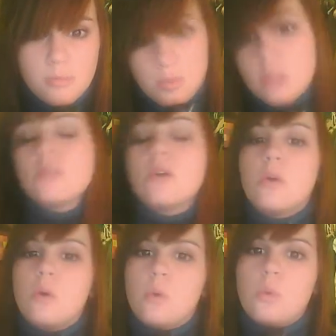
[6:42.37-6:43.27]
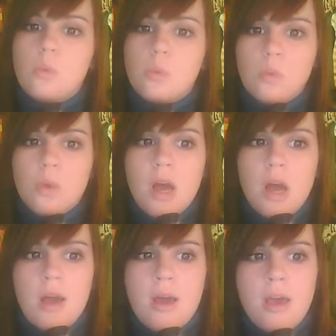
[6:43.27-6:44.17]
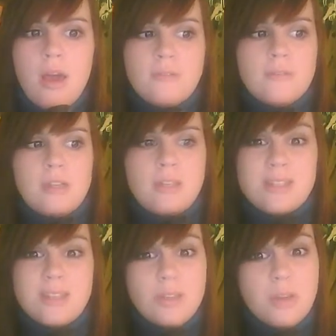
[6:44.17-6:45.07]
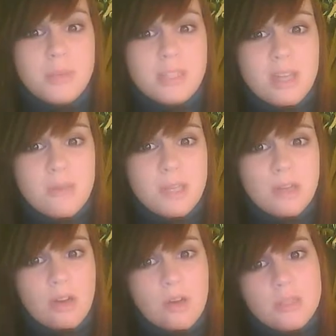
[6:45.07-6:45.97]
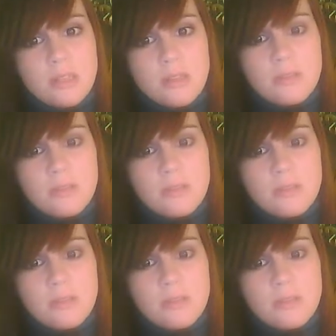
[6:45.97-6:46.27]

so I have at least a little bit of time to get comments on this